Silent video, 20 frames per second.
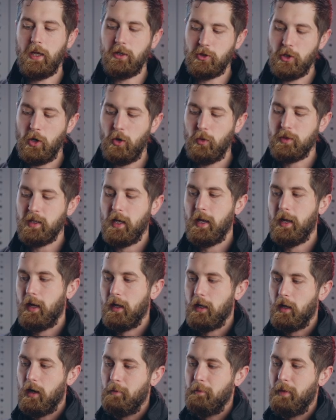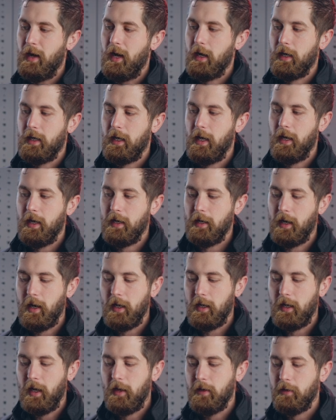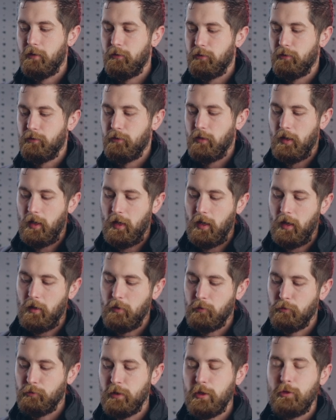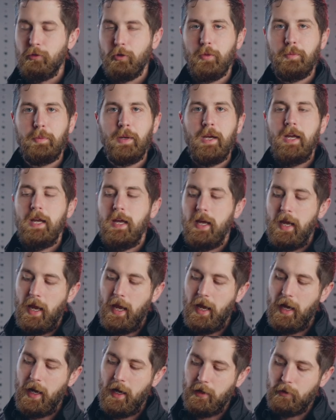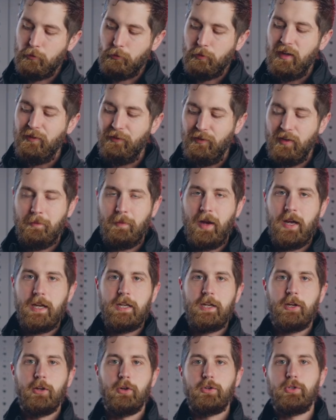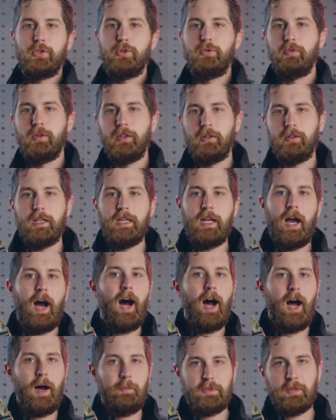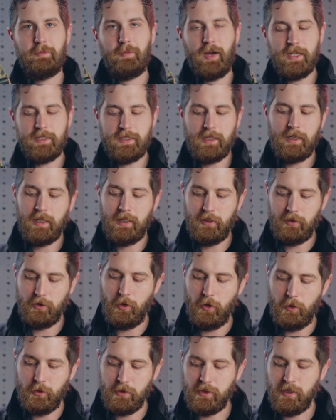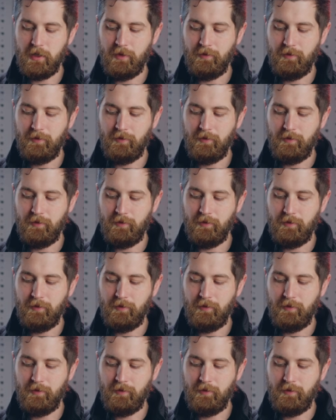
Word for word: and don't, and I come back and I kind of uh, regroup and refit my gear to really optimize it in those